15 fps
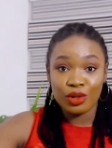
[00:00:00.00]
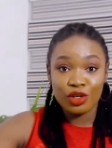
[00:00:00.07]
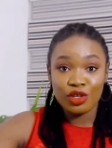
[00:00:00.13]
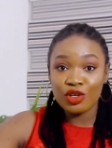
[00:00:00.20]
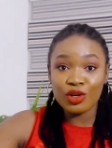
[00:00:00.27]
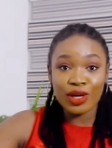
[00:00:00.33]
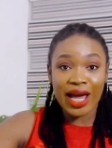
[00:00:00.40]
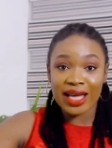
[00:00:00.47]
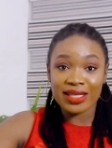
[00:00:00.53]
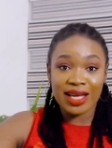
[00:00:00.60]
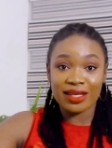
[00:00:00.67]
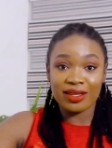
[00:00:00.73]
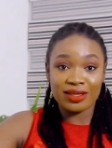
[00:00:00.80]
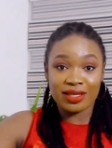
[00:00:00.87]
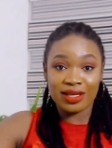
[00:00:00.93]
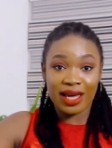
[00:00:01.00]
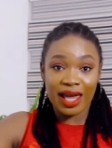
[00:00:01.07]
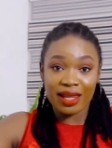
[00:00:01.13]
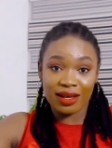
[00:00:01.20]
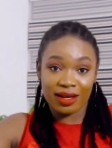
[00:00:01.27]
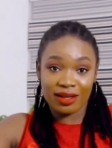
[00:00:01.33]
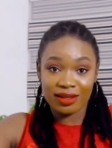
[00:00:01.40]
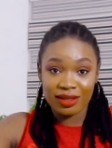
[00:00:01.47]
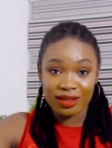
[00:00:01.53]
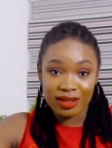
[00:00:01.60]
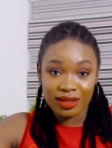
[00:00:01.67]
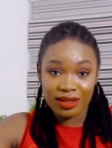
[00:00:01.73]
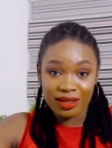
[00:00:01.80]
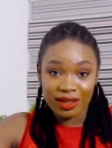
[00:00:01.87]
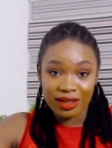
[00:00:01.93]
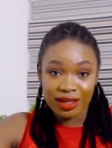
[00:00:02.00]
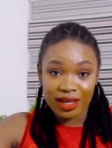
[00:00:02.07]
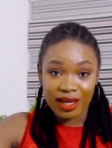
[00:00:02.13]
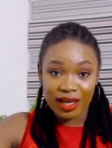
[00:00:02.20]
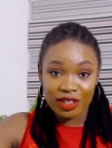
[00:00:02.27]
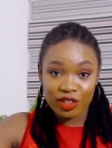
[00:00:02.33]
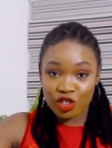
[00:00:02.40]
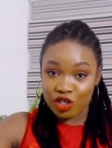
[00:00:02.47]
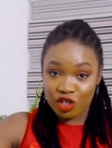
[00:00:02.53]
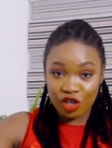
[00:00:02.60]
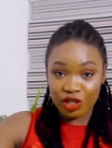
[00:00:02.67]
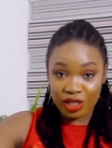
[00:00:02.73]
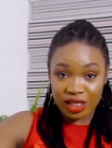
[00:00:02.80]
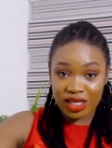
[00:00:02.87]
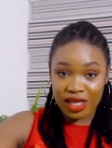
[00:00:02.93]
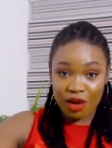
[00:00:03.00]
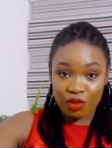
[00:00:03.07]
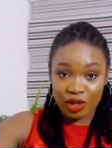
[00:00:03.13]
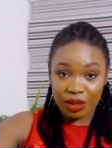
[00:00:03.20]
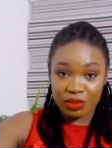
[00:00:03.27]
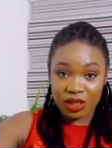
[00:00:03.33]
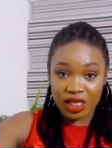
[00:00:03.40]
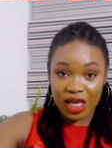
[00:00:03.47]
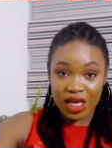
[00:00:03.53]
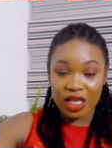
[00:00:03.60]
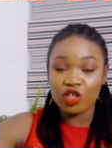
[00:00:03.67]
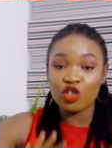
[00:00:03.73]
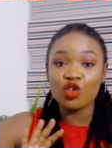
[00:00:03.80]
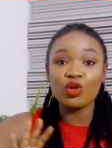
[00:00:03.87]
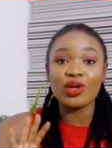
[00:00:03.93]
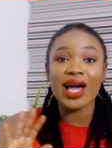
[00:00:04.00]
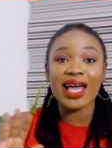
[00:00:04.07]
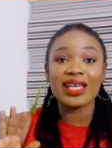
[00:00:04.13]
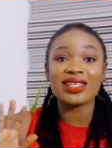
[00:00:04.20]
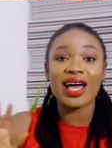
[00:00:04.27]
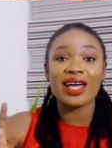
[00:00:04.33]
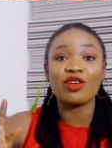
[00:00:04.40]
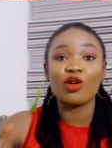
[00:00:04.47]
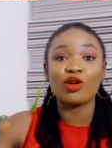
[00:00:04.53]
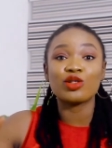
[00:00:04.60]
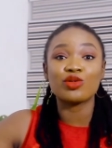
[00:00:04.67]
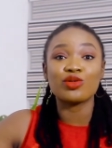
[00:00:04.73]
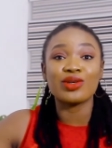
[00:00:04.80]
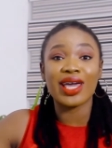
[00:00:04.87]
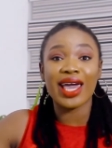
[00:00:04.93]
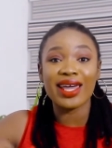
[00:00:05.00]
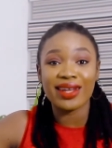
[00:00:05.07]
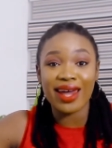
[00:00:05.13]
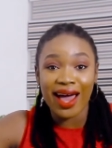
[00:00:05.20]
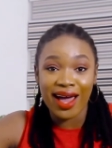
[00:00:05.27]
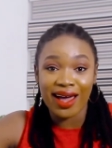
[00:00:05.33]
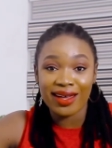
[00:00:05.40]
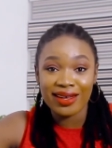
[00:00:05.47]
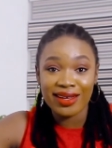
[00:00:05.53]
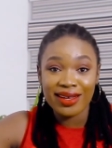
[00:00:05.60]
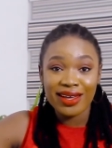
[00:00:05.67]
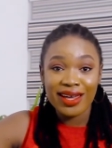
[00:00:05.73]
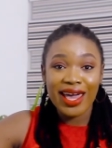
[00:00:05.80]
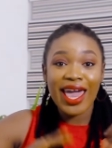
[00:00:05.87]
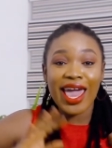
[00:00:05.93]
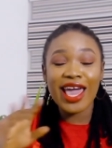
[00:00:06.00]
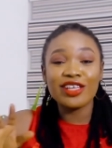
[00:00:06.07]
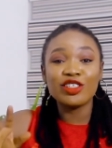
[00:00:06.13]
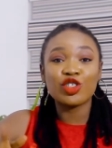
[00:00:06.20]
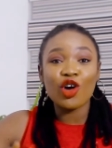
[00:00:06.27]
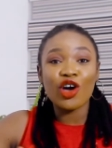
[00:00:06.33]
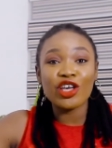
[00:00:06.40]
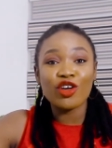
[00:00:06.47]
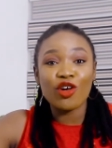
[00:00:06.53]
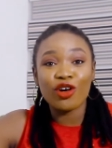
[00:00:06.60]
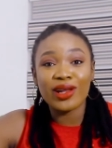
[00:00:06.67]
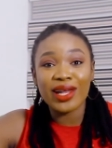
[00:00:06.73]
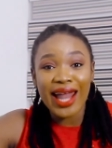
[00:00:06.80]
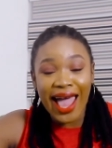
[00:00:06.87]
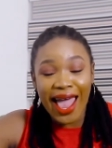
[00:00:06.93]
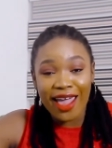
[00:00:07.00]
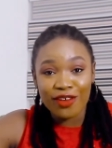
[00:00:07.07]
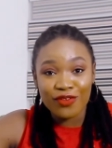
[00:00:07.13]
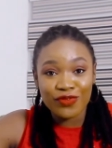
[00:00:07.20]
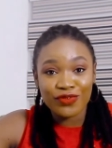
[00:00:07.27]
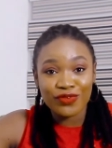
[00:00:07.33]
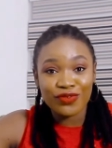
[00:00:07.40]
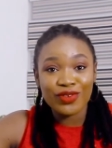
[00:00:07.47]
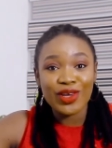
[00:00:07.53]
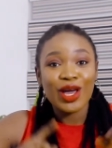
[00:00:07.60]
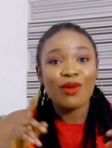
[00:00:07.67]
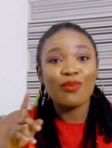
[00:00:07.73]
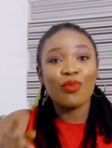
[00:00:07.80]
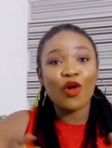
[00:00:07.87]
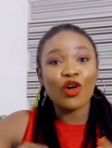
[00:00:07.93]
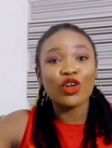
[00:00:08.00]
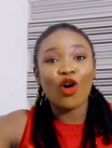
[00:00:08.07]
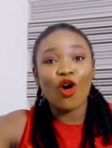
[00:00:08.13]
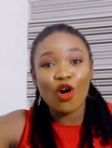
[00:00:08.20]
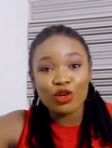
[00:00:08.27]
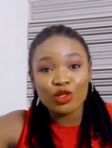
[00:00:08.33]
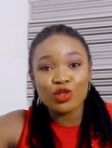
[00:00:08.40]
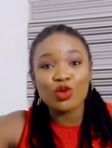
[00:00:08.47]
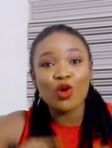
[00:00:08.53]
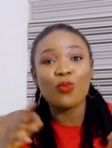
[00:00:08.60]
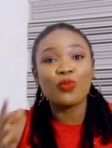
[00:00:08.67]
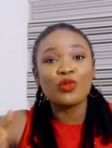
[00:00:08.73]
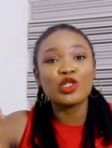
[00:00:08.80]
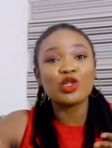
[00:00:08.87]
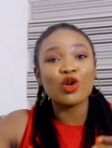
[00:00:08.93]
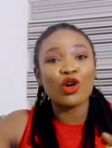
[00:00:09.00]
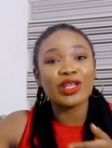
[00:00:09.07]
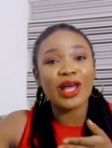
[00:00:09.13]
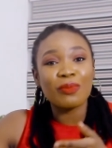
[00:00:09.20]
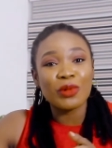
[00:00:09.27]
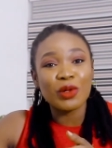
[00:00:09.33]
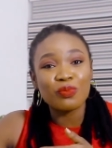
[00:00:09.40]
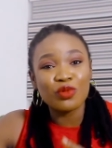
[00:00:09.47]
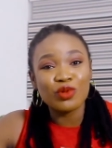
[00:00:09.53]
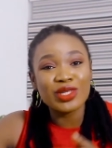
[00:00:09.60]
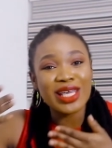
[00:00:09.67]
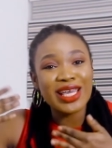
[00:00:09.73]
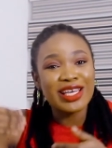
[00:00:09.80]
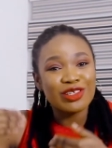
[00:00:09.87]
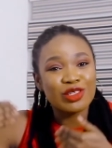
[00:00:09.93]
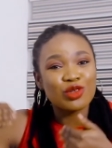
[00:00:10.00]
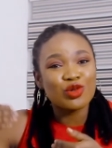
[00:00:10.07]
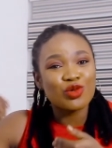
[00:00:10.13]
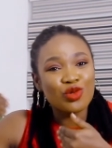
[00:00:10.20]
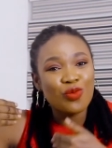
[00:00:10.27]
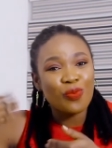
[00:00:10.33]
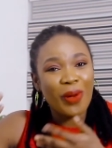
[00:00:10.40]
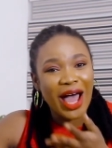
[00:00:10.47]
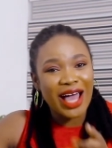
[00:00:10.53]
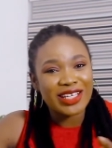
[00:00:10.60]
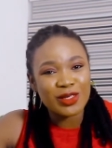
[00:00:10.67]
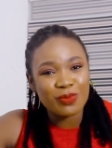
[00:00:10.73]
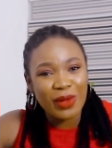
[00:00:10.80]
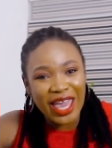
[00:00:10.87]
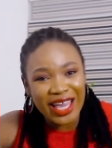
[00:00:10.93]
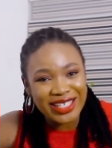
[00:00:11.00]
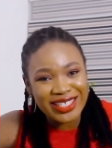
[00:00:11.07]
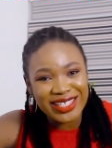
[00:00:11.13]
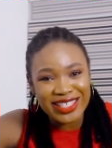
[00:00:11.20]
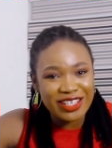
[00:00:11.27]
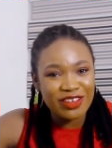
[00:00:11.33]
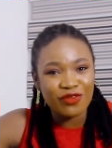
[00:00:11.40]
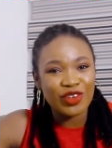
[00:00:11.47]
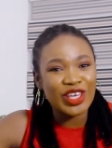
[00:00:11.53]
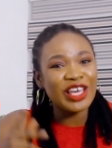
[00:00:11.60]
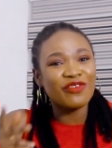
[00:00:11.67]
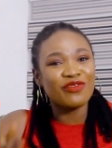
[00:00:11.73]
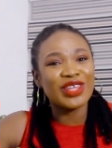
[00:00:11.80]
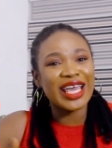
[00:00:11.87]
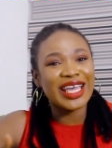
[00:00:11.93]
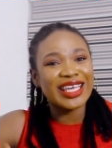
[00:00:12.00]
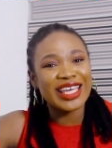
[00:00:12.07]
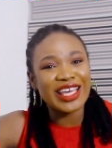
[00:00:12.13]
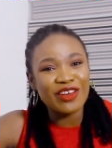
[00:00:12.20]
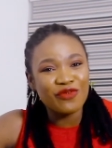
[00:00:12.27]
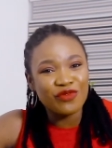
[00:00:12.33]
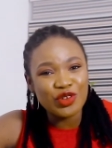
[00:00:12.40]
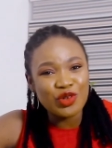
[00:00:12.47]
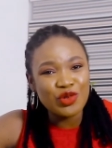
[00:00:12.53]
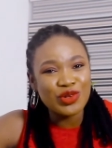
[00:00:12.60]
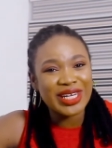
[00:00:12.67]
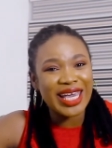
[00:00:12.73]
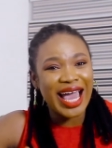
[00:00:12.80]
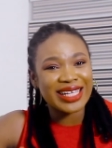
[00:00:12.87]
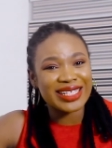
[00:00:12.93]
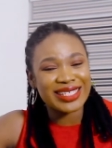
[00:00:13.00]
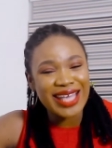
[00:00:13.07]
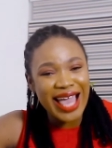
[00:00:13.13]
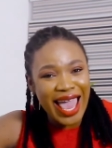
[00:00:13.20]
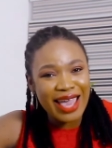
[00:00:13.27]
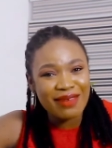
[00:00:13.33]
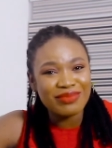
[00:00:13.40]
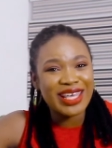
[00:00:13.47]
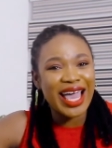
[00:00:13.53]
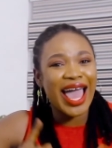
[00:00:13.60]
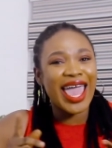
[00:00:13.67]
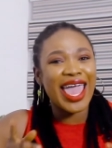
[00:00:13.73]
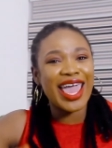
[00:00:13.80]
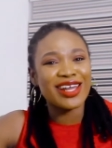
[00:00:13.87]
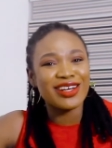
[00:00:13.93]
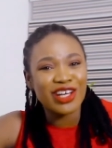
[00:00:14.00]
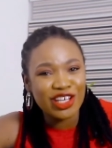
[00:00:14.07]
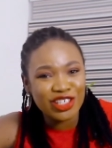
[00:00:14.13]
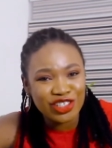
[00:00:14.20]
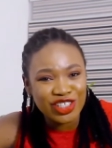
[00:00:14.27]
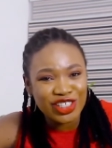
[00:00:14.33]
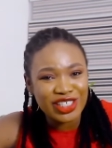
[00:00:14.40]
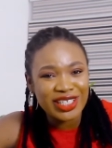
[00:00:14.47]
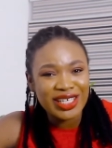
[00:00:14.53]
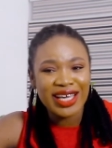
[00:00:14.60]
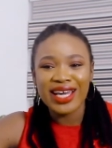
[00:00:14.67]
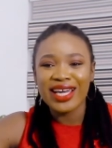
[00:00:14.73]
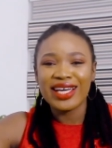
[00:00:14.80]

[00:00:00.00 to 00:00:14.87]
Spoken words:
you guys are not together. Do you understand what I'm saying? You guys are not together. Enjoy your life, but also put other people into perspective. If they give you their time, their energy,